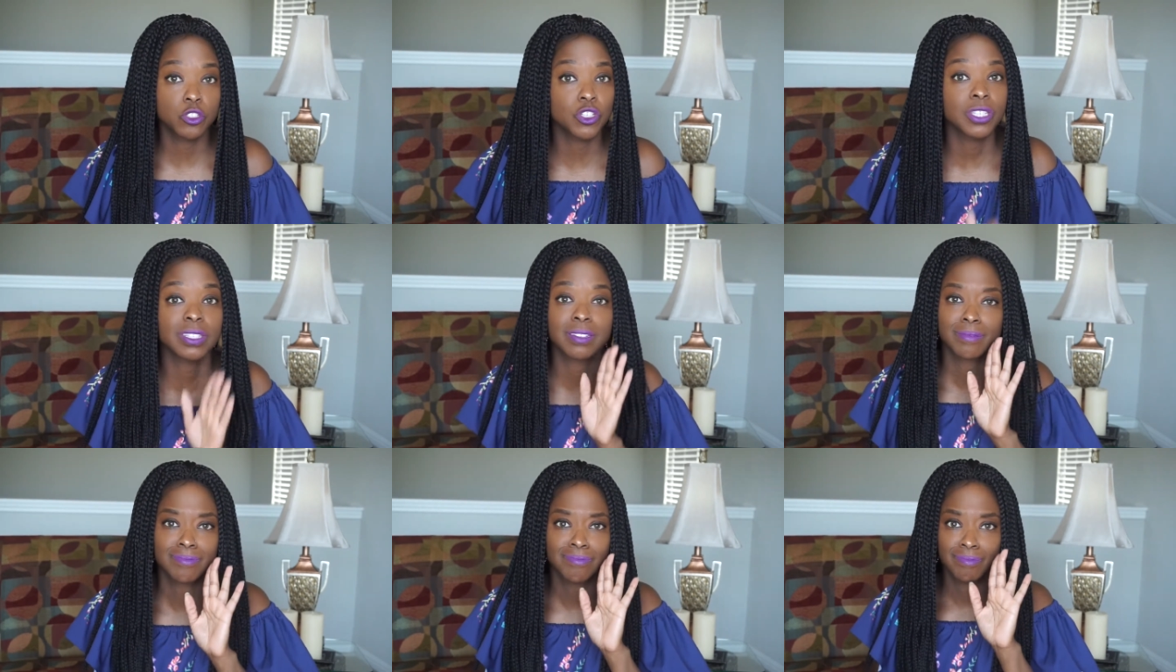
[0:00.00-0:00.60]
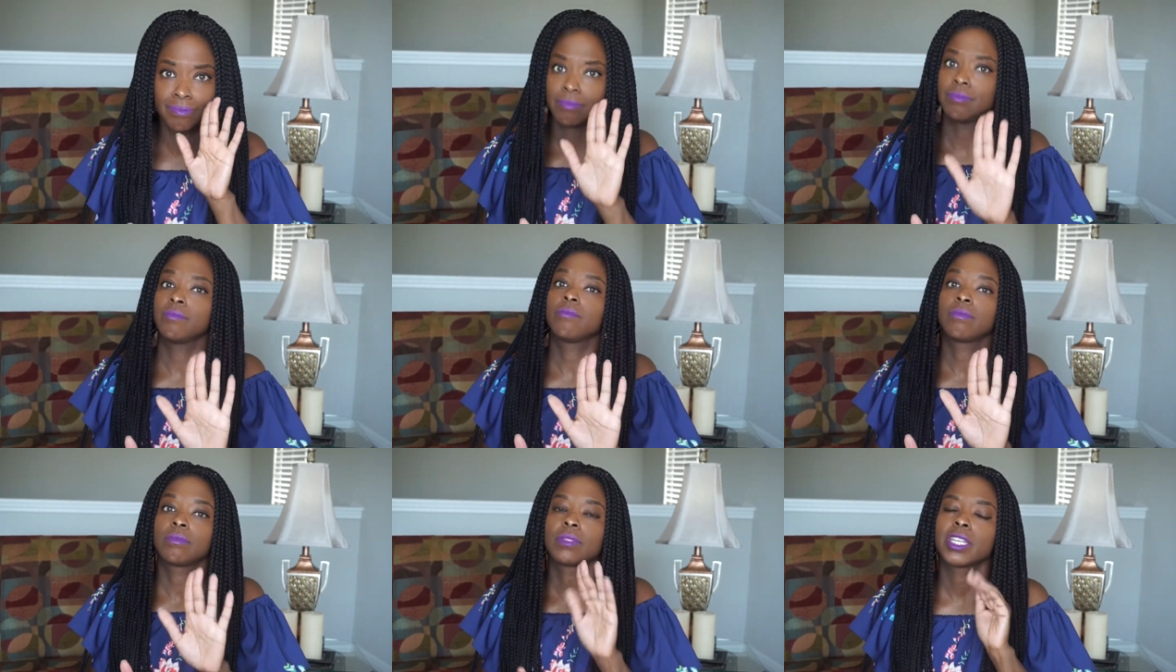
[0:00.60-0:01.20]
Just
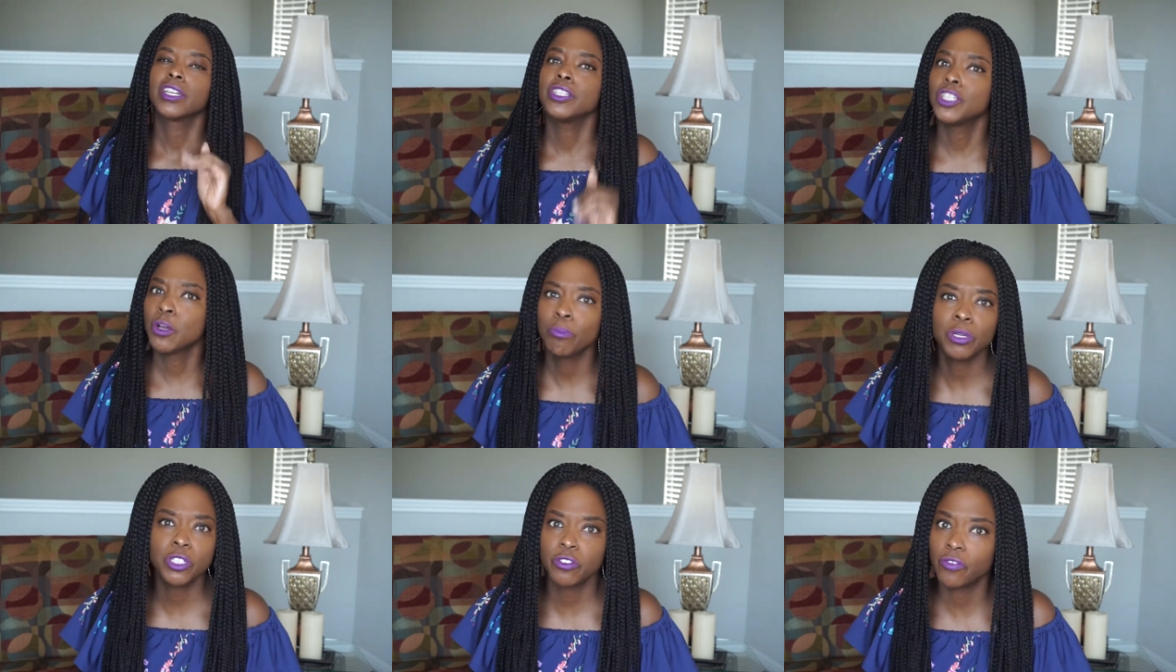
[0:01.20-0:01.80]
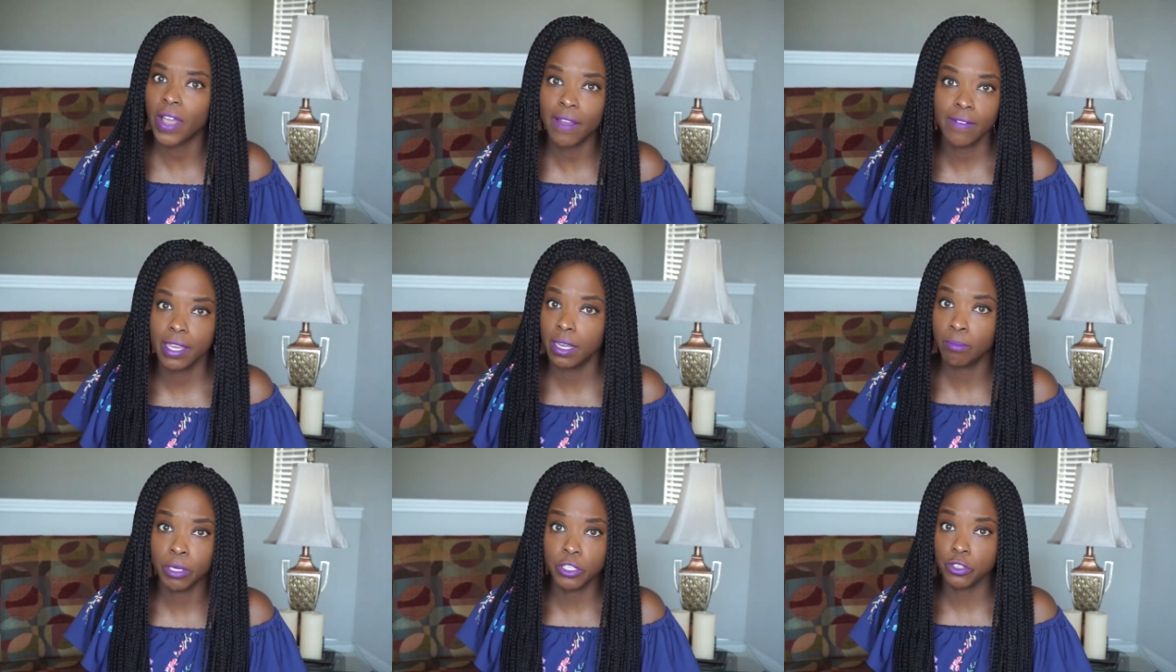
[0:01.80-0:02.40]
don't put your five
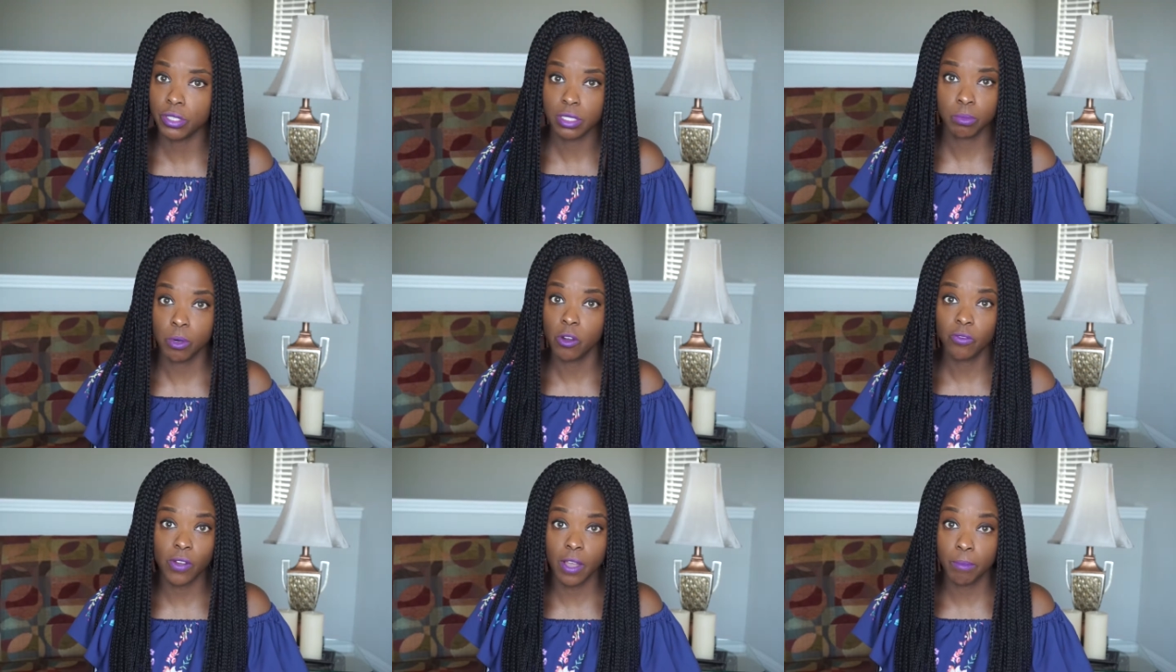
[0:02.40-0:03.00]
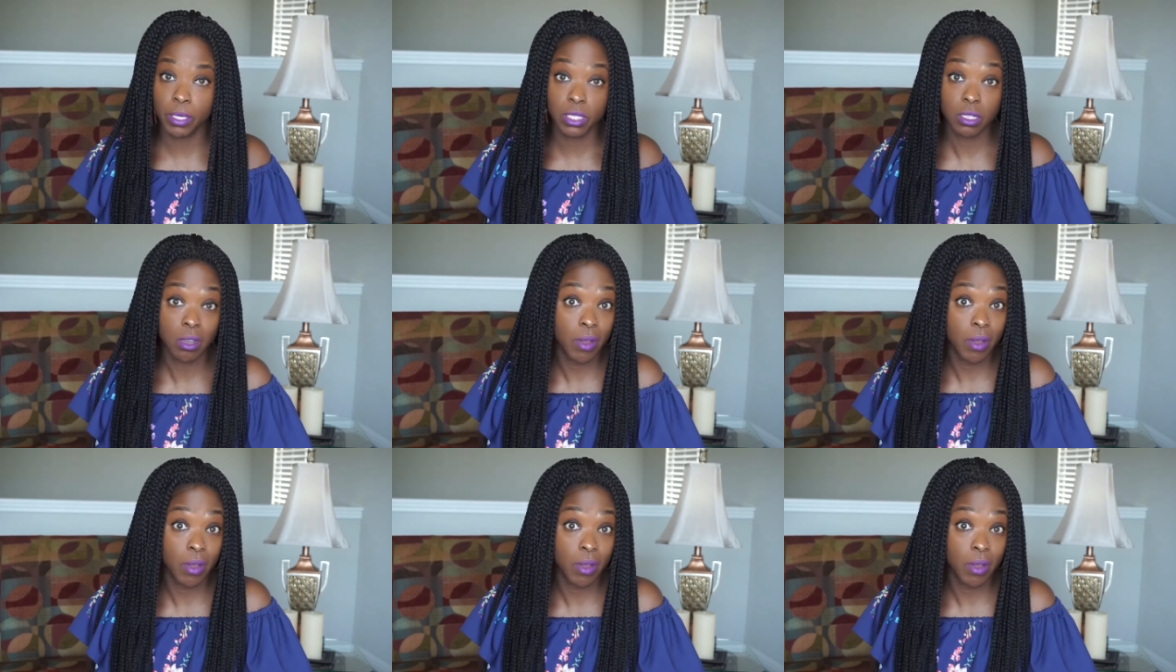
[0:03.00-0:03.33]
head picture as a profile pic,